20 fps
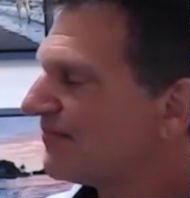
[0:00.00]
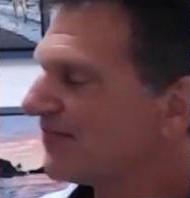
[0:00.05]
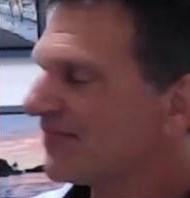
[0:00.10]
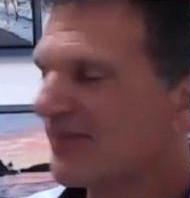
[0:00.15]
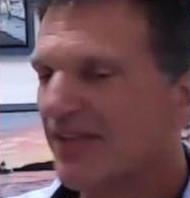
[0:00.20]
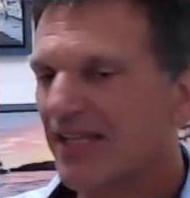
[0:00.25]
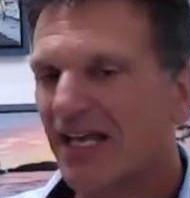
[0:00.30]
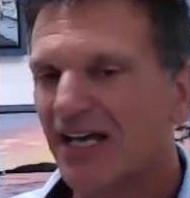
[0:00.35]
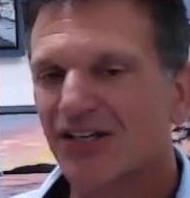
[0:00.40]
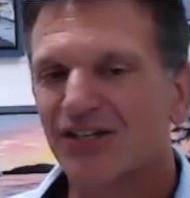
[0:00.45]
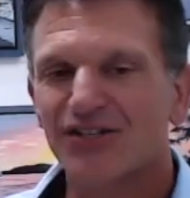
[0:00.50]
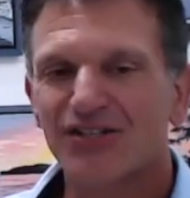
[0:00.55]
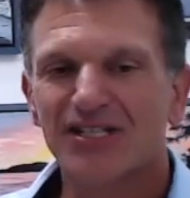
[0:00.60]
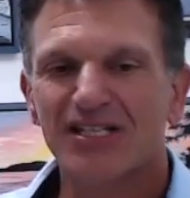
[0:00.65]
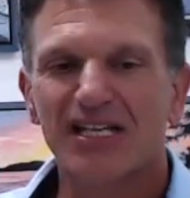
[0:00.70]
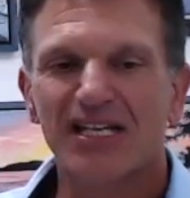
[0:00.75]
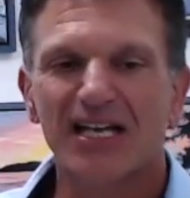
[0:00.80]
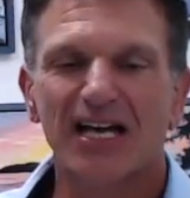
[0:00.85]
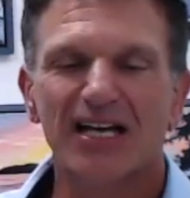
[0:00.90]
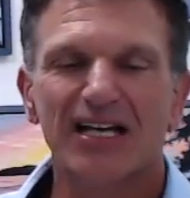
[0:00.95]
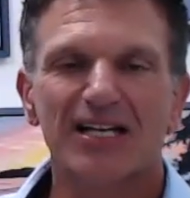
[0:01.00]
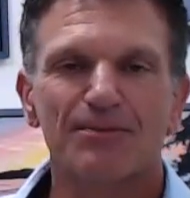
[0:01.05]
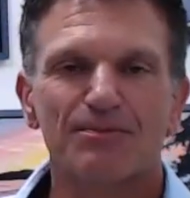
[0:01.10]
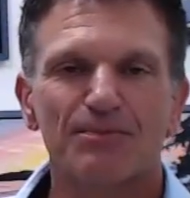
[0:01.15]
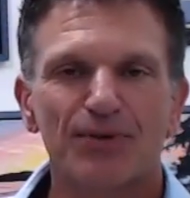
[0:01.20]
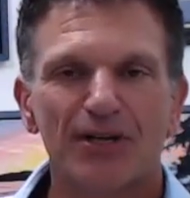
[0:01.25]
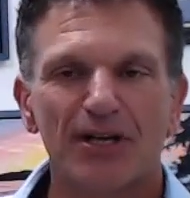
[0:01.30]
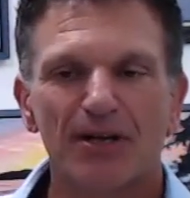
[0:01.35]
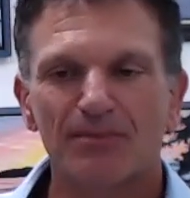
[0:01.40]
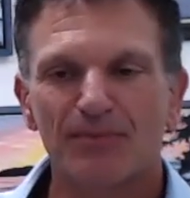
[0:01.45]
Now you see, I'm going to
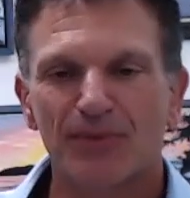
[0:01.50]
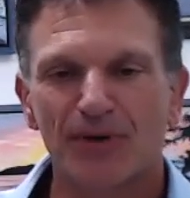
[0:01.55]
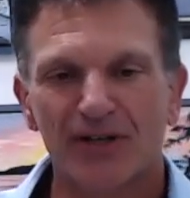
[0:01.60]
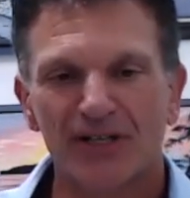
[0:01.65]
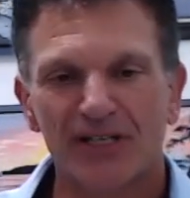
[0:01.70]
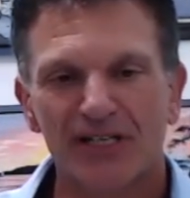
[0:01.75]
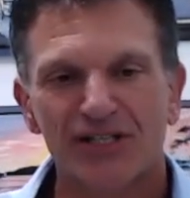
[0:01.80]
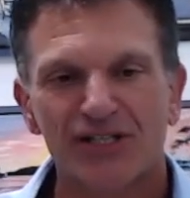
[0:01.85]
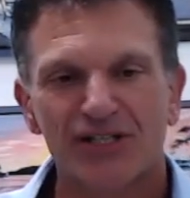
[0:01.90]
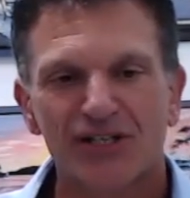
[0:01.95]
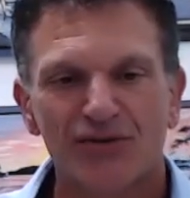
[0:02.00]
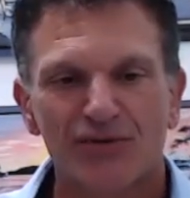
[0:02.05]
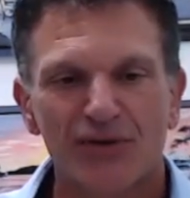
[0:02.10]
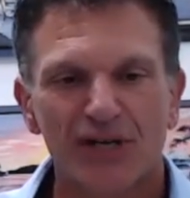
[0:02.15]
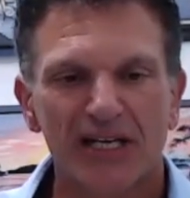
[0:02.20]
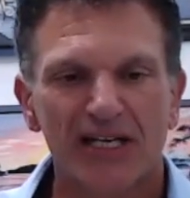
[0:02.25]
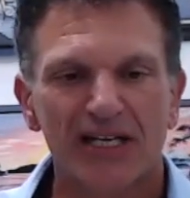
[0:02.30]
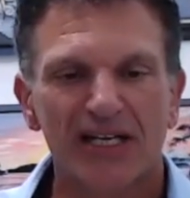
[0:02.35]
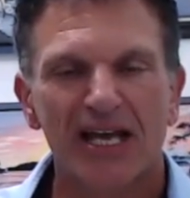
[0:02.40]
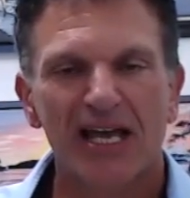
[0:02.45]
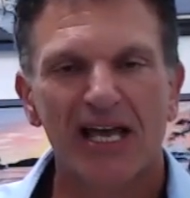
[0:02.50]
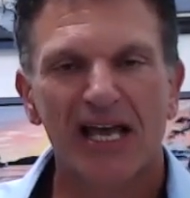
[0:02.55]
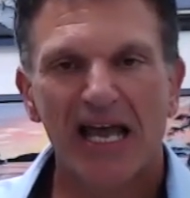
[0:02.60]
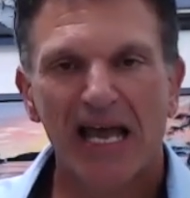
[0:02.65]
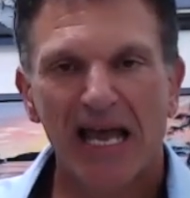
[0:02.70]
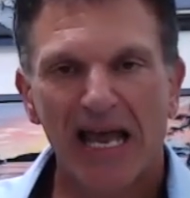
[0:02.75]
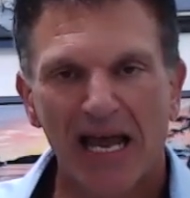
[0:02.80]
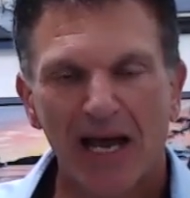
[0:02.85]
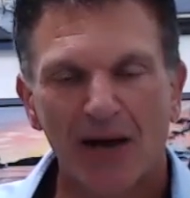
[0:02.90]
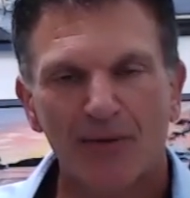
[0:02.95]
put up on the screen
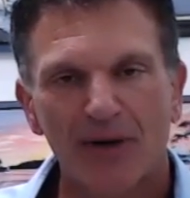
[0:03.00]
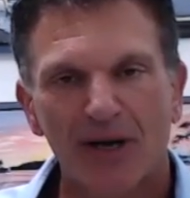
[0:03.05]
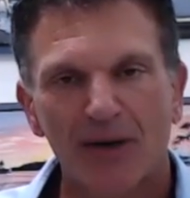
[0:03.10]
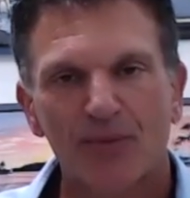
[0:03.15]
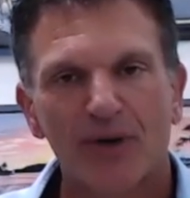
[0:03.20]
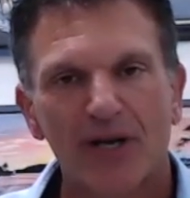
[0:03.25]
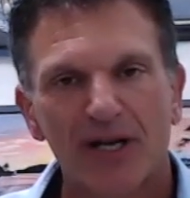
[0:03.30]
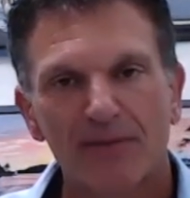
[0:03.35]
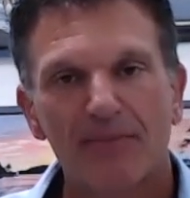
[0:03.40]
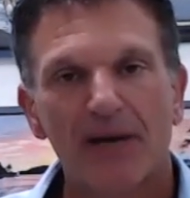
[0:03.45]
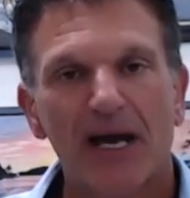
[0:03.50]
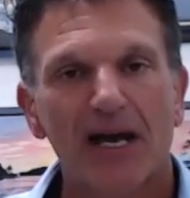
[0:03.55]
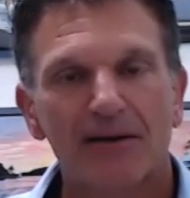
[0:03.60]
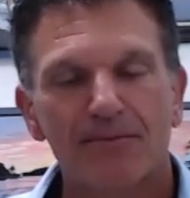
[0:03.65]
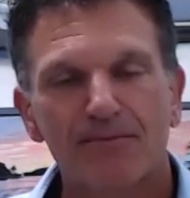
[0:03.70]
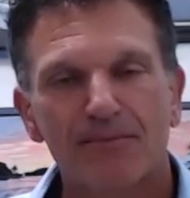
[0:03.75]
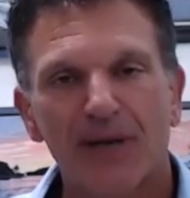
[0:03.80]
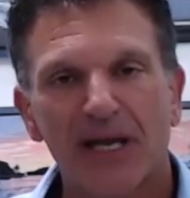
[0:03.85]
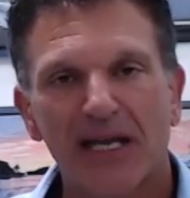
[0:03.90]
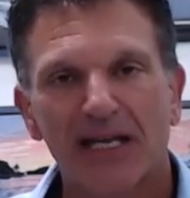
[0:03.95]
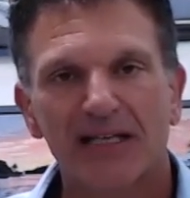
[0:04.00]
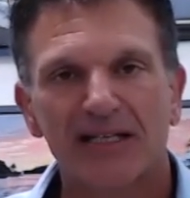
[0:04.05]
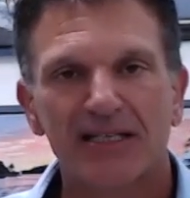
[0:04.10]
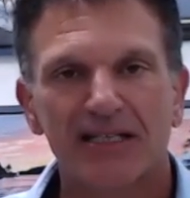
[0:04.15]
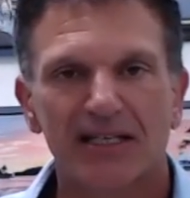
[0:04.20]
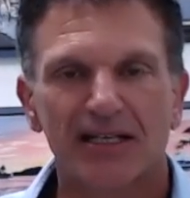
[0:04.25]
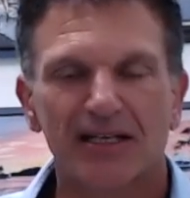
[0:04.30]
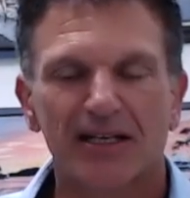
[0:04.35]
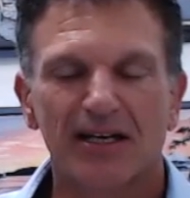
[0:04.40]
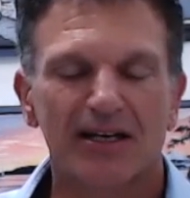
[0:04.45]
how I went about
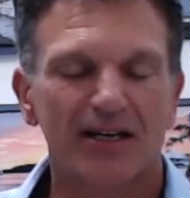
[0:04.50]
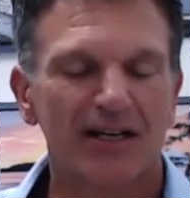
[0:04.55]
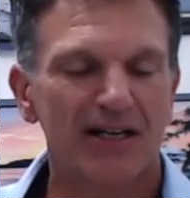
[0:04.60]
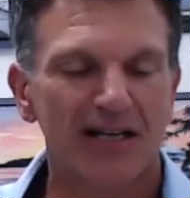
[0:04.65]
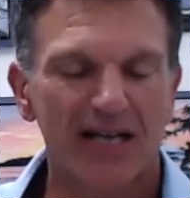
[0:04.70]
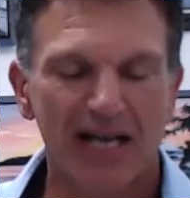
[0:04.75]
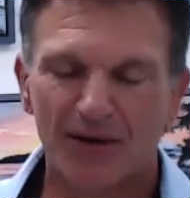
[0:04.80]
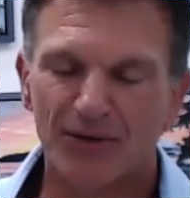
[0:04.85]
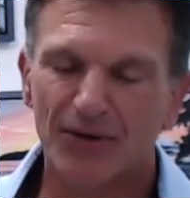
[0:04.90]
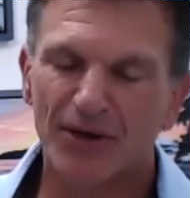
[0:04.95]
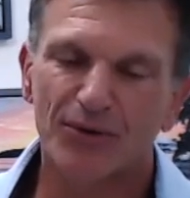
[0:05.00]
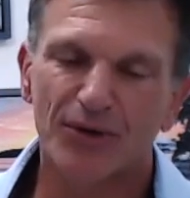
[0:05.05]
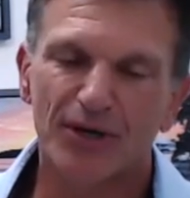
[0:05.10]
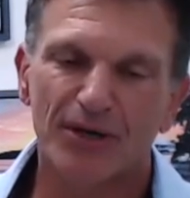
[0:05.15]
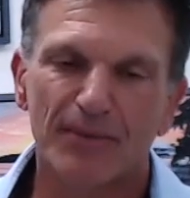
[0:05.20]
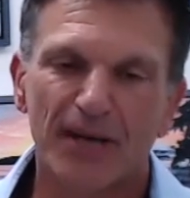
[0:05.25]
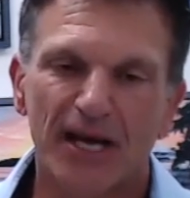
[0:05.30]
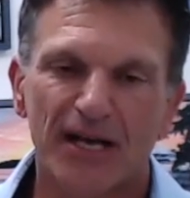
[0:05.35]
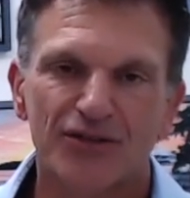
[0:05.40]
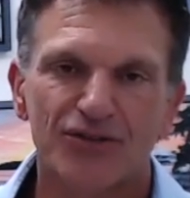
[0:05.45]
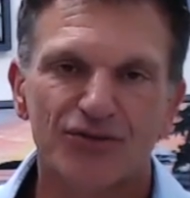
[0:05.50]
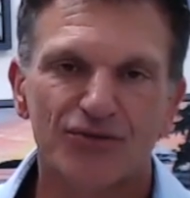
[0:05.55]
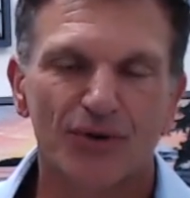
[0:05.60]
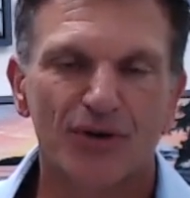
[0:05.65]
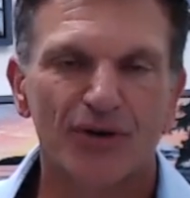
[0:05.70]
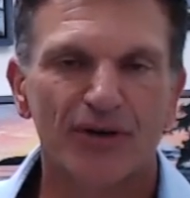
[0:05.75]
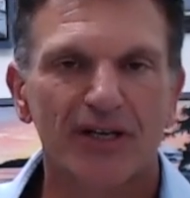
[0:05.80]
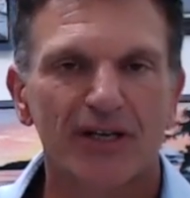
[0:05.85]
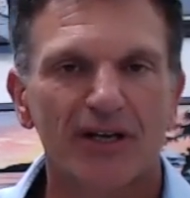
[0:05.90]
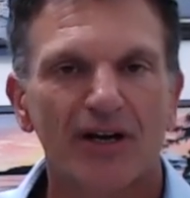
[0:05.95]
painting, how I went about
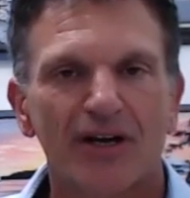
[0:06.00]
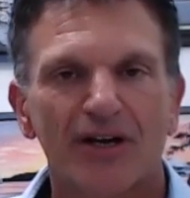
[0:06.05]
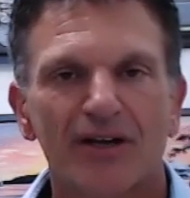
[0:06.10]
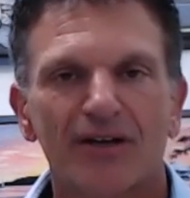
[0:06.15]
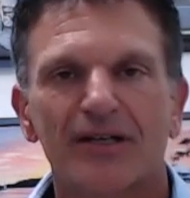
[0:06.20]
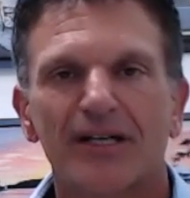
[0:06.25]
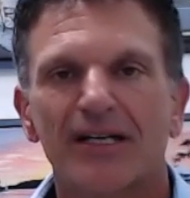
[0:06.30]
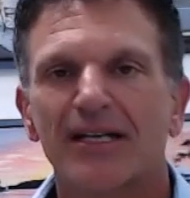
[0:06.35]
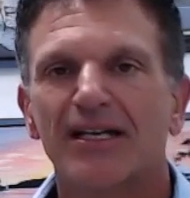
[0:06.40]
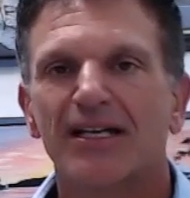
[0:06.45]
drawing her